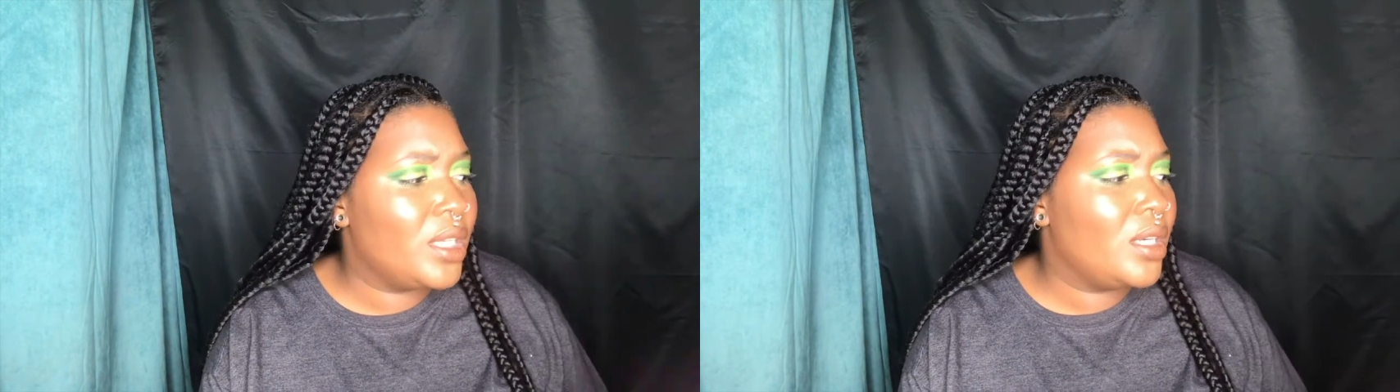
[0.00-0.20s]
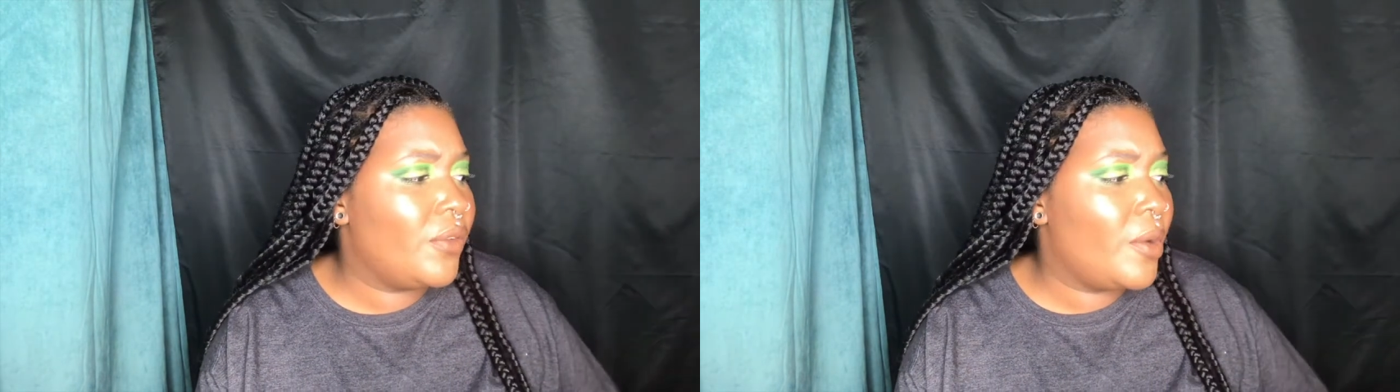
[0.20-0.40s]

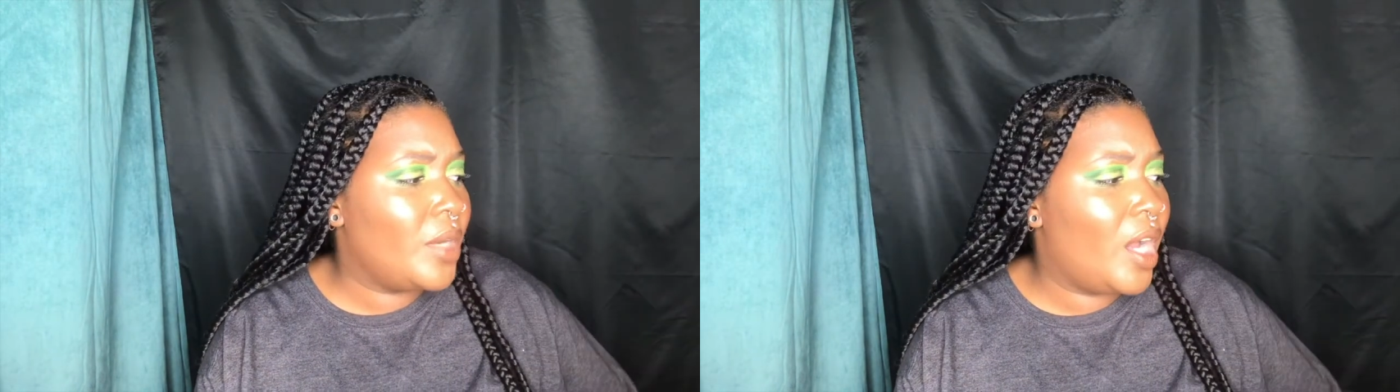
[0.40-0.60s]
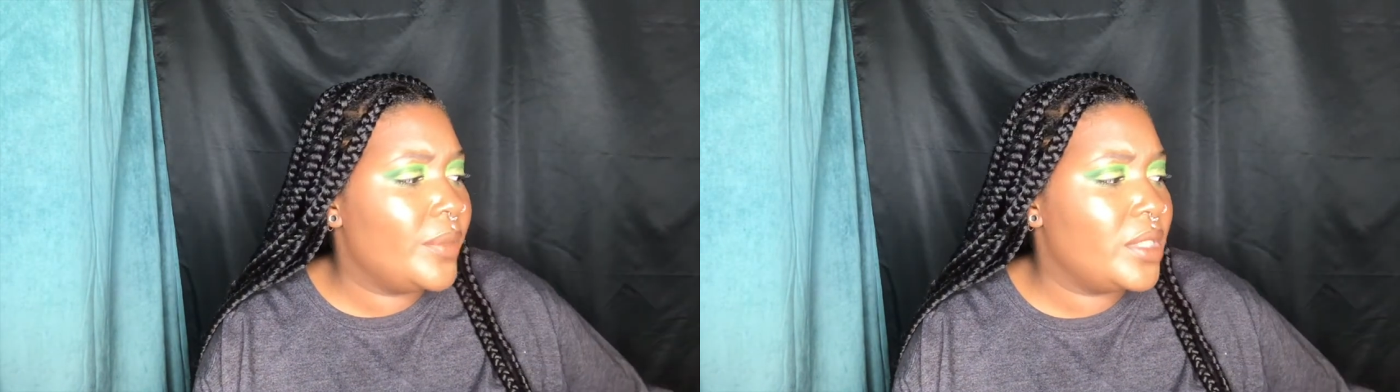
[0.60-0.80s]
And if I'm
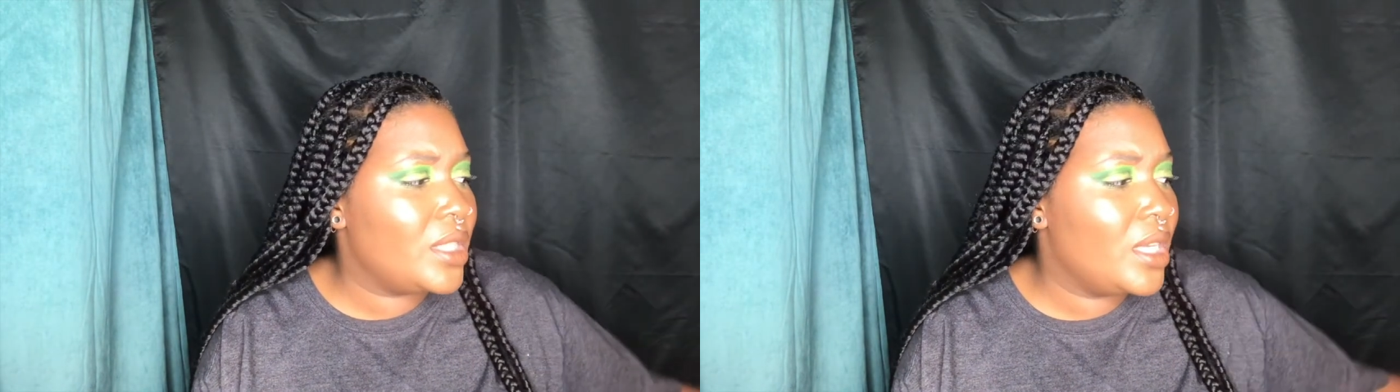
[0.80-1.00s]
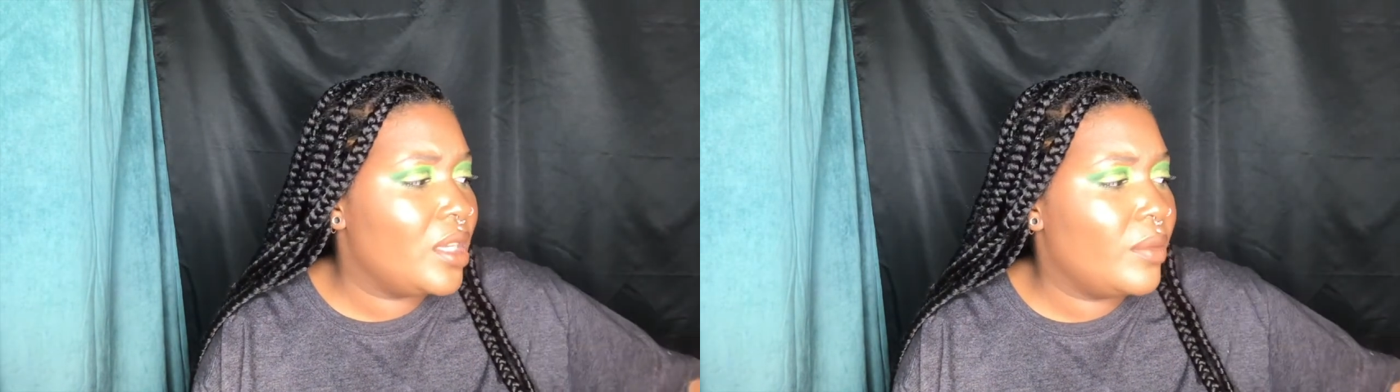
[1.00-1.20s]
not
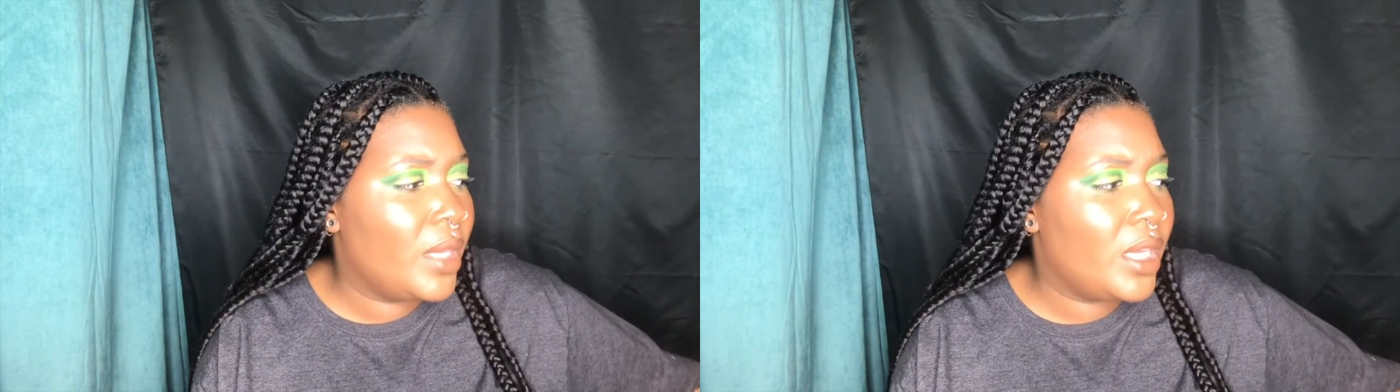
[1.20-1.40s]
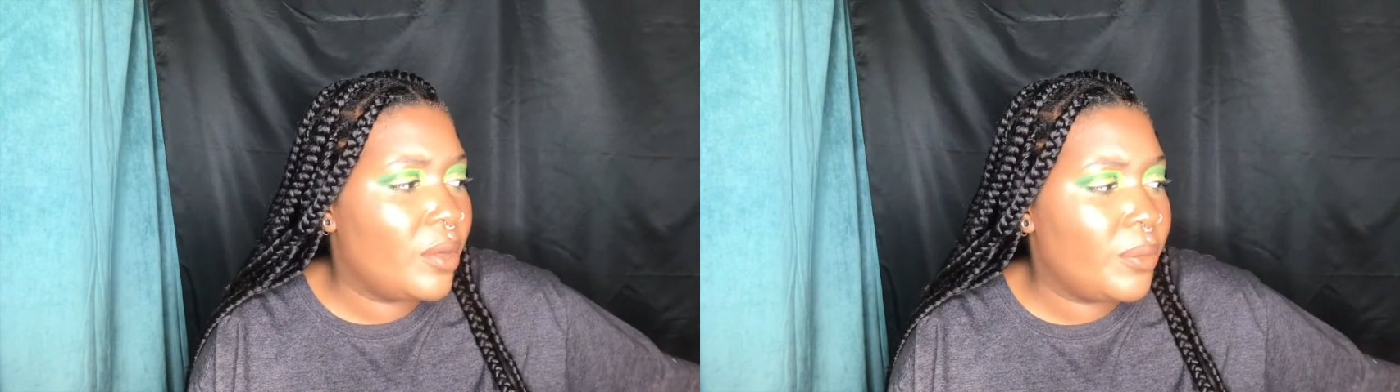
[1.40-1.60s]
mistaken,
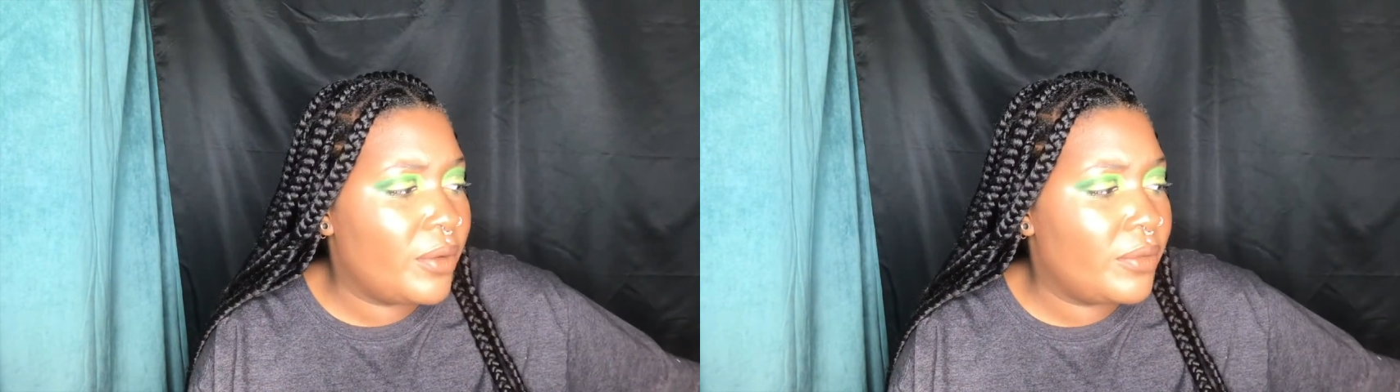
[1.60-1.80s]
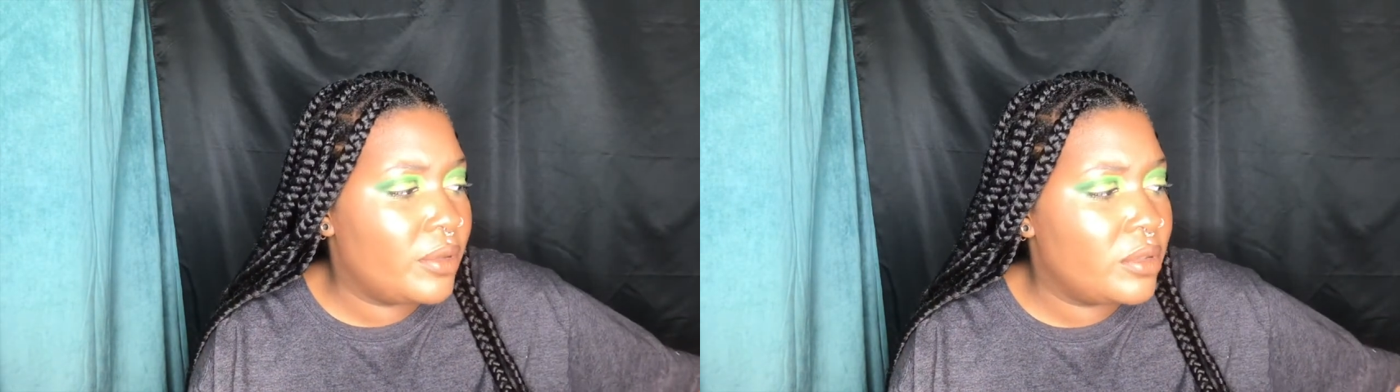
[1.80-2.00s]
Makeup
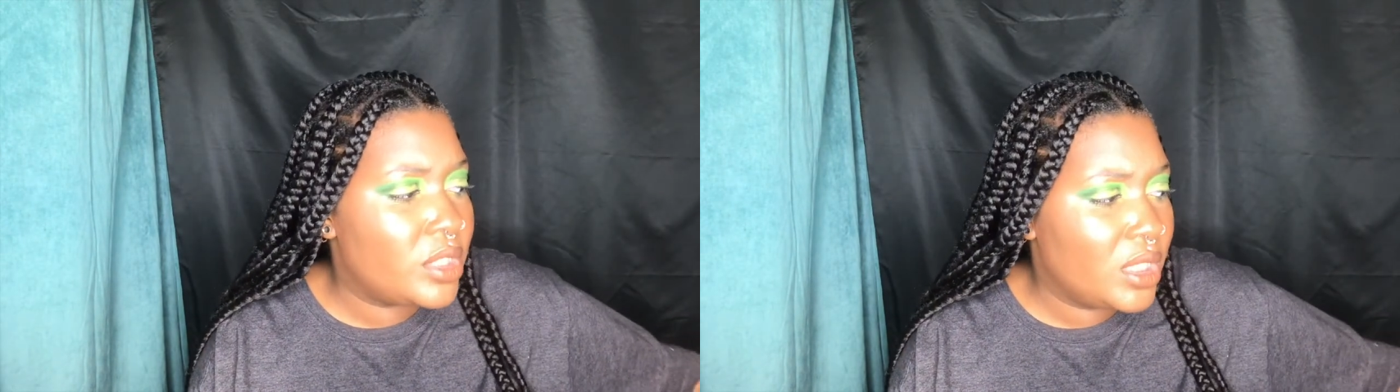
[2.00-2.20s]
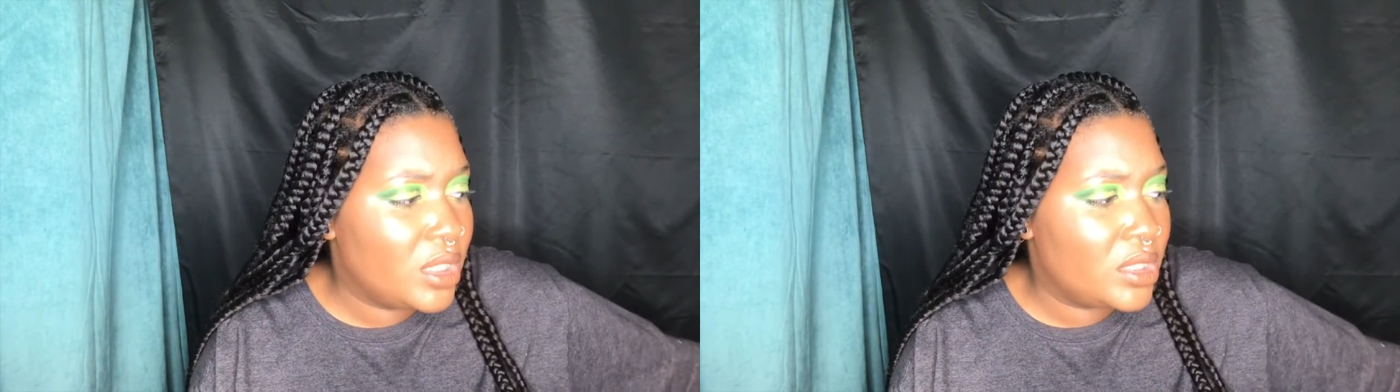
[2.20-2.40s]

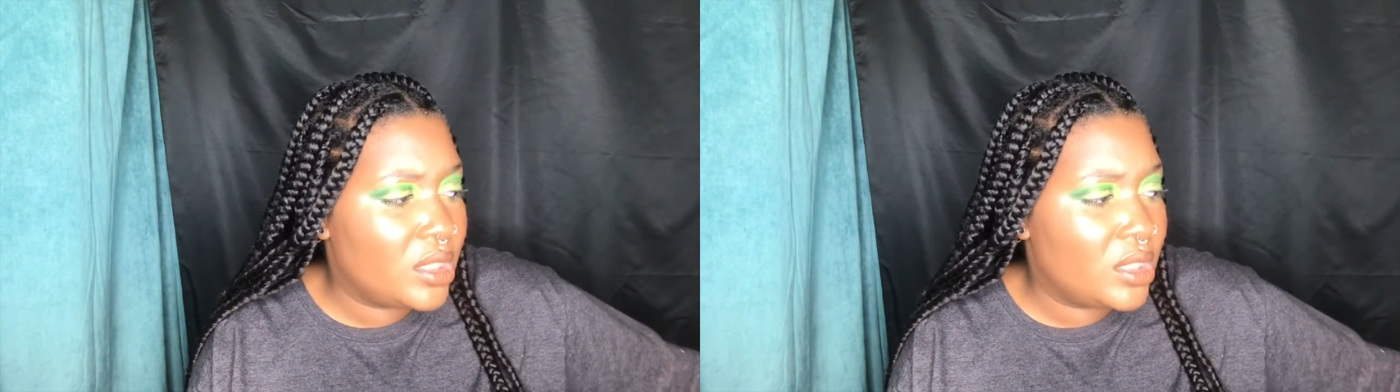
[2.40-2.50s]
Revolution is a